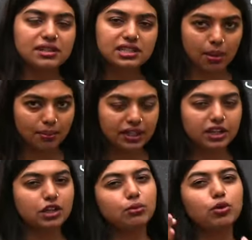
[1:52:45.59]
It's
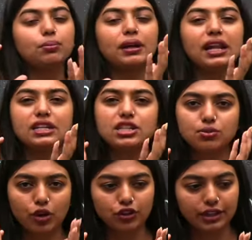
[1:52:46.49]
completely removed, but I just
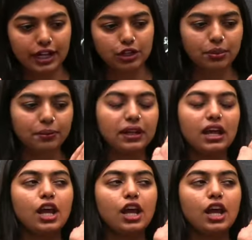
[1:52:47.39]
want to tell you people,